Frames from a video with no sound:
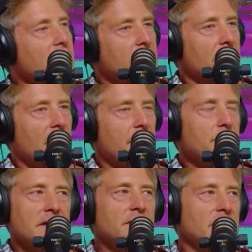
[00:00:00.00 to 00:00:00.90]
You know, I
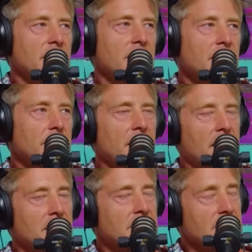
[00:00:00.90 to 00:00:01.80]
believed in him,
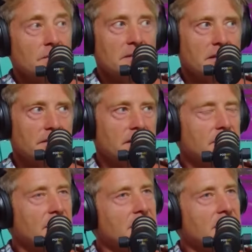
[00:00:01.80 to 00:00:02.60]
and I still believe in him.